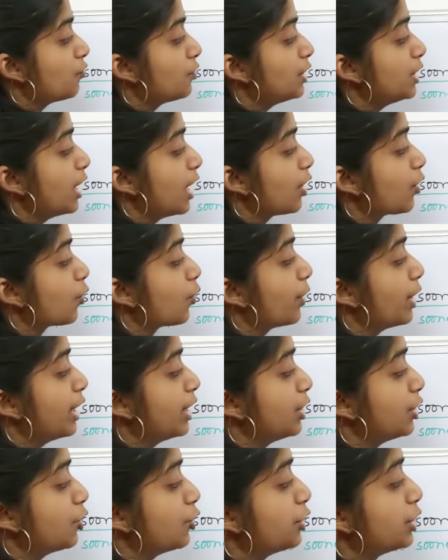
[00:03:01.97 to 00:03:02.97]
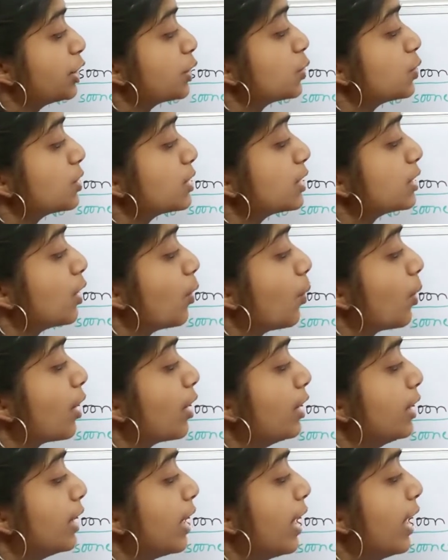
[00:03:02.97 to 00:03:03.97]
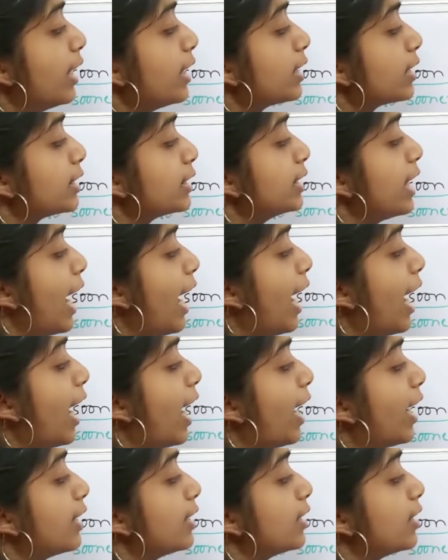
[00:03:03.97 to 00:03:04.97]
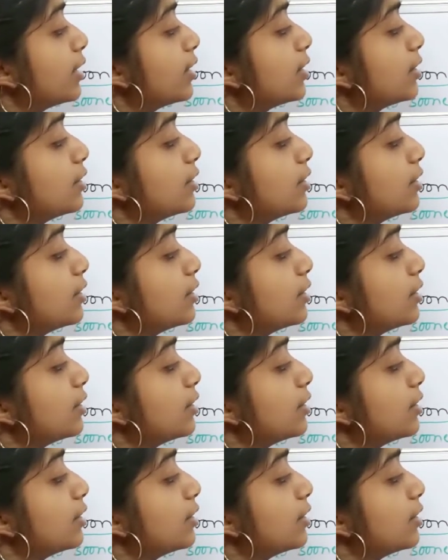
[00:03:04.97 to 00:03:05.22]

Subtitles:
we are going to use the word than.